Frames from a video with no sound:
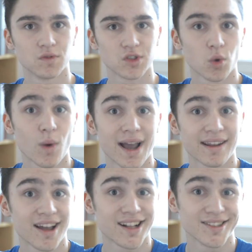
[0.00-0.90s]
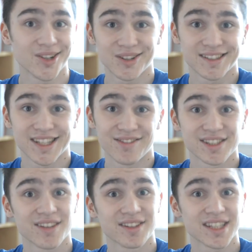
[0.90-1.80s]
So why the hell not a
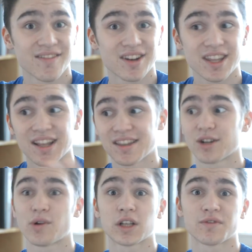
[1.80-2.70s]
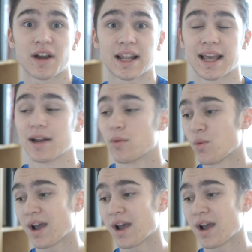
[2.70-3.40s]
7770 and then Crossfire later?